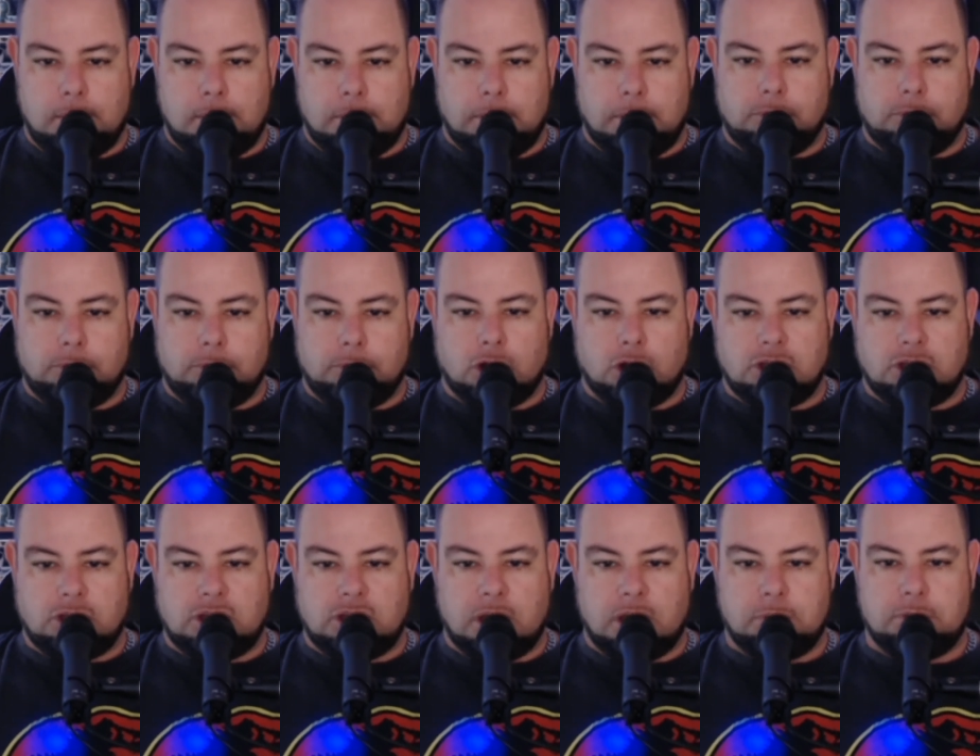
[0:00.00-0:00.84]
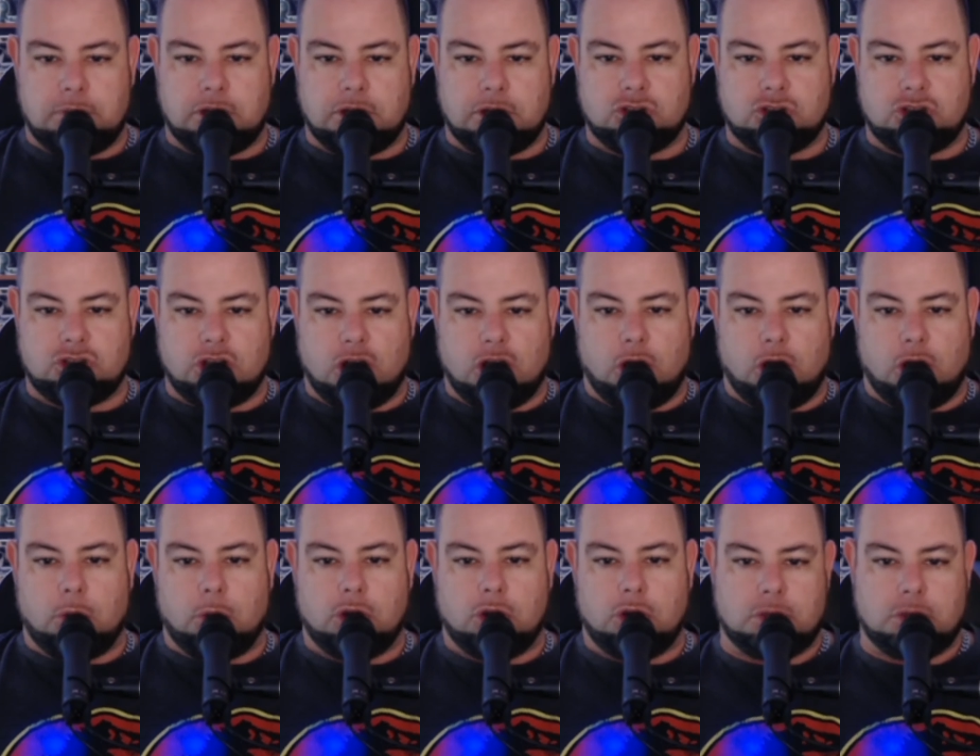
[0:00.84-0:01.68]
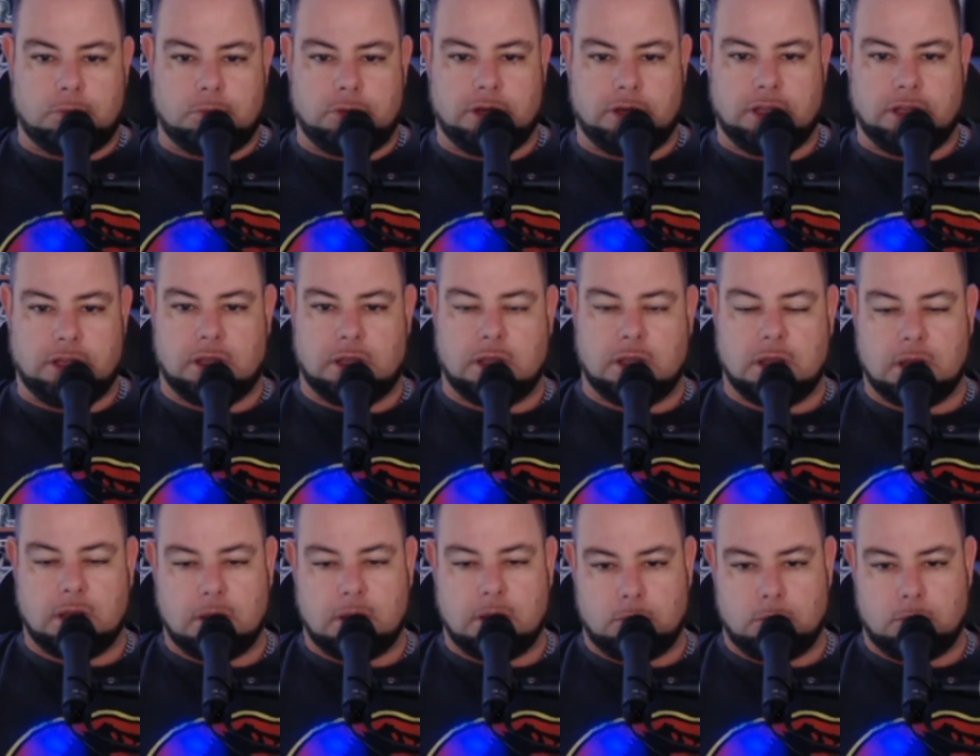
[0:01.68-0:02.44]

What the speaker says: But I did that because, yeah, I wanted to bring